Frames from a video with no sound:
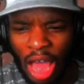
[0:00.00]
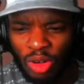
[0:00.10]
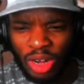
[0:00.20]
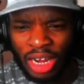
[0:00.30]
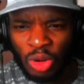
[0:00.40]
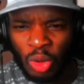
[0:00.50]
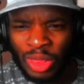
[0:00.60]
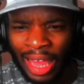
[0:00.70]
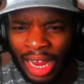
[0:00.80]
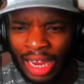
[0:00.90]
how do they do
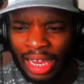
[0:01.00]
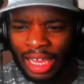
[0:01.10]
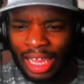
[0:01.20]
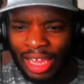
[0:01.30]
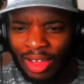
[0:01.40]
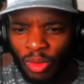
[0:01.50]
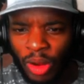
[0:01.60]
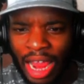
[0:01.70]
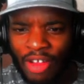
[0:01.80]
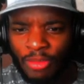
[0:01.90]
that?
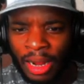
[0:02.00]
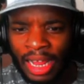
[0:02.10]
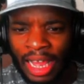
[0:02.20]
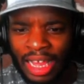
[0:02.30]
Where everybody